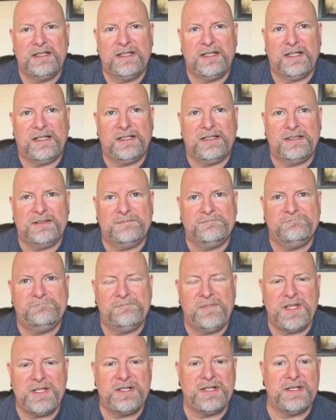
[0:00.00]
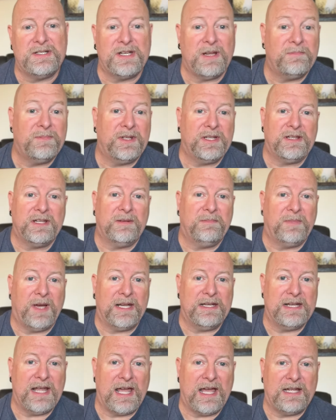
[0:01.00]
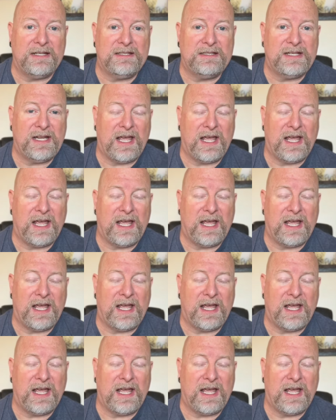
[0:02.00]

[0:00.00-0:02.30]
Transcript: um, this is something that my dad's